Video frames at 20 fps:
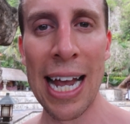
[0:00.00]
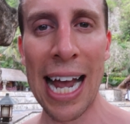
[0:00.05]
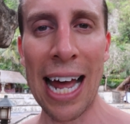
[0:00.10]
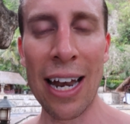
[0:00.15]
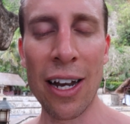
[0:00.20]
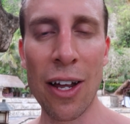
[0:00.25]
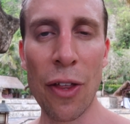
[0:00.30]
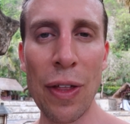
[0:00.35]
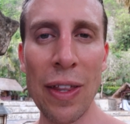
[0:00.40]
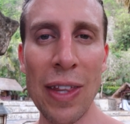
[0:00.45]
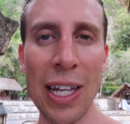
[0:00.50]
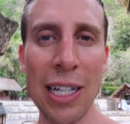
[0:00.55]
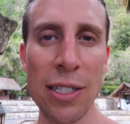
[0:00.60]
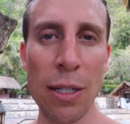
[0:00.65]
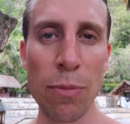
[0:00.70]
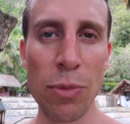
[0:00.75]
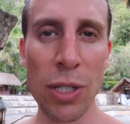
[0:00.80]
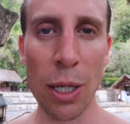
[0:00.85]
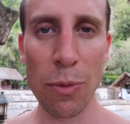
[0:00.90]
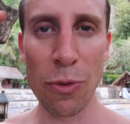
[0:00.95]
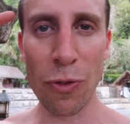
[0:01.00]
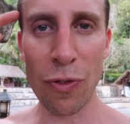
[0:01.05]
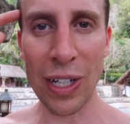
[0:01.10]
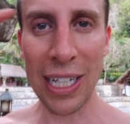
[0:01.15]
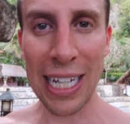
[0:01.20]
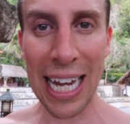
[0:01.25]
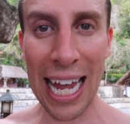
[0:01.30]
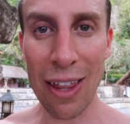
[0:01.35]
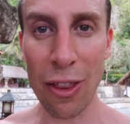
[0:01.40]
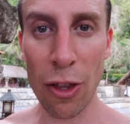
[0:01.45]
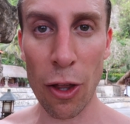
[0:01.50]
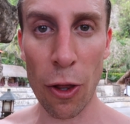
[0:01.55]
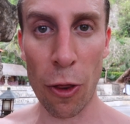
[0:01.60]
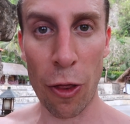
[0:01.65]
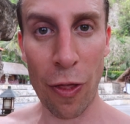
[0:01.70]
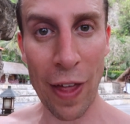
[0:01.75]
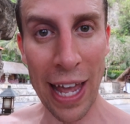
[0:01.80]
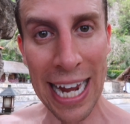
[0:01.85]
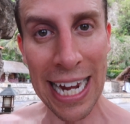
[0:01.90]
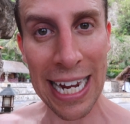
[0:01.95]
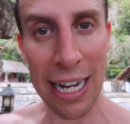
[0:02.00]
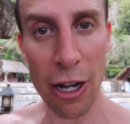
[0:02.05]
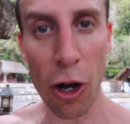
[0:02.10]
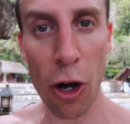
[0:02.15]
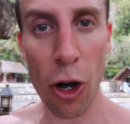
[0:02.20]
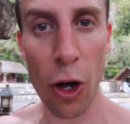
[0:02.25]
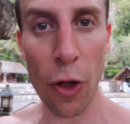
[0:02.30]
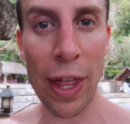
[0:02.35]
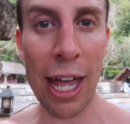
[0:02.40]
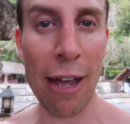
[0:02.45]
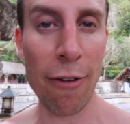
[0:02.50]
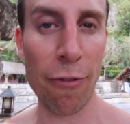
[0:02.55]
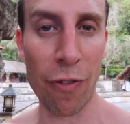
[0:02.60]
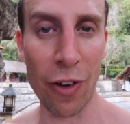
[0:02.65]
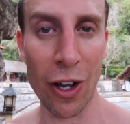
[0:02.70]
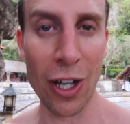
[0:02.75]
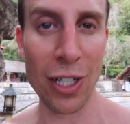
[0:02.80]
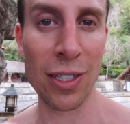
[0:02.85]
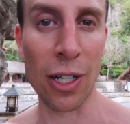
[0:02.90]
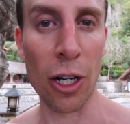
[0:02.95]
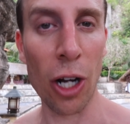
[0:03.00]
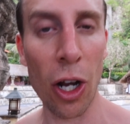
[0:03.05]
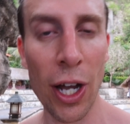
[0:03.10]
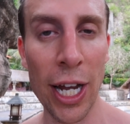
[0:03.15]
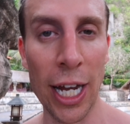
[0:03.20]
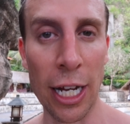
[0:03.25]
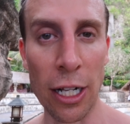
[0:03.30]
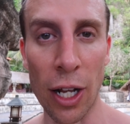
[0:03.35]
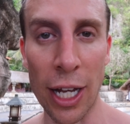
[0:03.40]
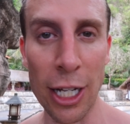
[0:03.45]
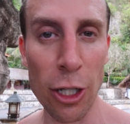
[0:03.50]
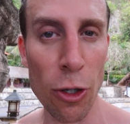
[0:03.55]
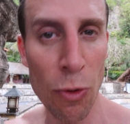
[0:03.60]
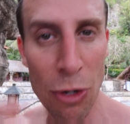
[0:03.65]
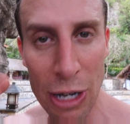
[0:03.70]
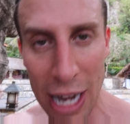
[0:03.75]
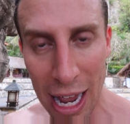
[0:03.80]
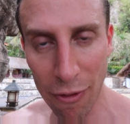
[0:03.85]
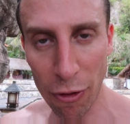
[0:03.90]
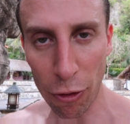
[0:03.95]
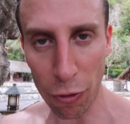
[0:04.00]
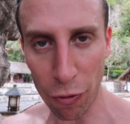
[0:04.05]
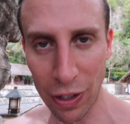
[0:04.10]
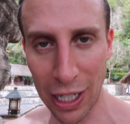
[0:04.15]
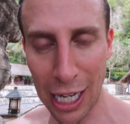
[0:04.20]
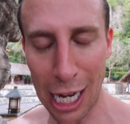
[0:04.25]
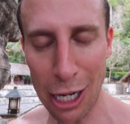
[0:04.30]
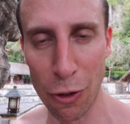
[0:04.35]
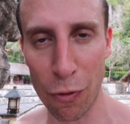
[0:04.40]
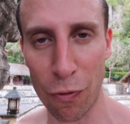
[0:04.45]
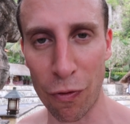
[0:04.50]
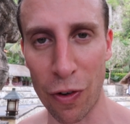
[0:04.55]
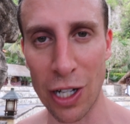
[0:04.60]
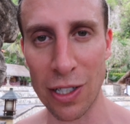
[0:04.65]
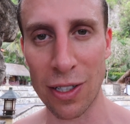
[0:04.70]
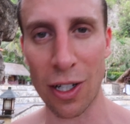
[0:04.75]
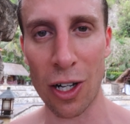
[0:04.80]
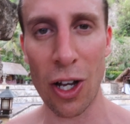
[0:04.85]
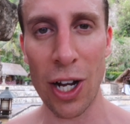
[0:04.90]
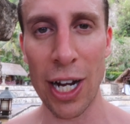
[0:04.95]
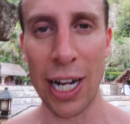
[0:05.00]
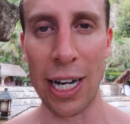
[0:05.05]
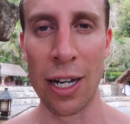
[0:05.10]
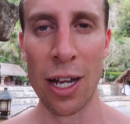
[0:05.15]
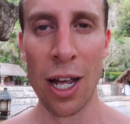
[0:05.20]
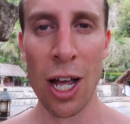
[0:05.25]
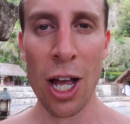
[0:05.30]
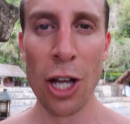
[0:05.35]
And I think they sometimes forget that they are their first client. Like, you never forget your first client.